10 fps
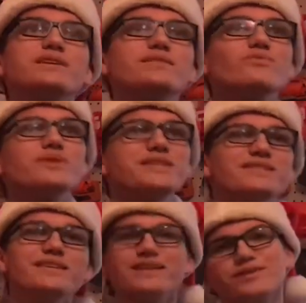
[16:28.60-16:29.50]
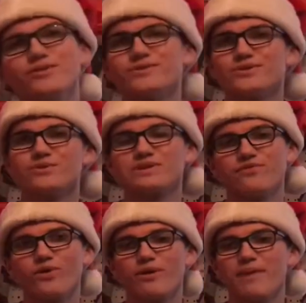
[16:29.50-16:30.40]
We just didn't use it to its
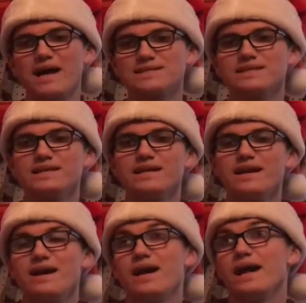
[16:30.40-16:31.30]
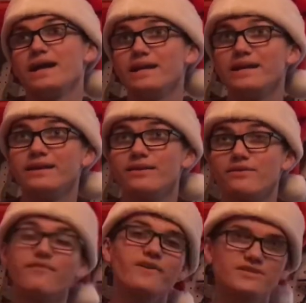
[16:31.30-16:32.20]
full capacity in the
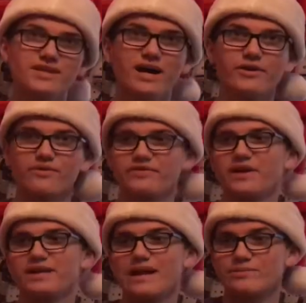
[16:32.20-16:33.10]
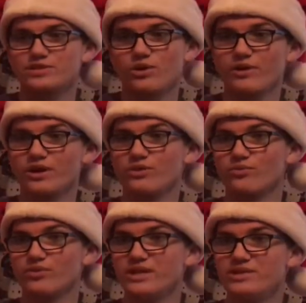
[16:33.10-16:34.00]
first non-Nerf gun game. So we're going to
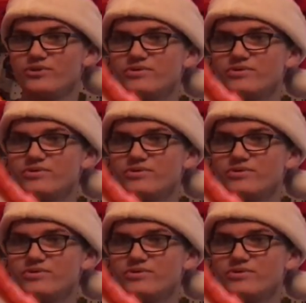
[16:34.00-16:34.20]
reuse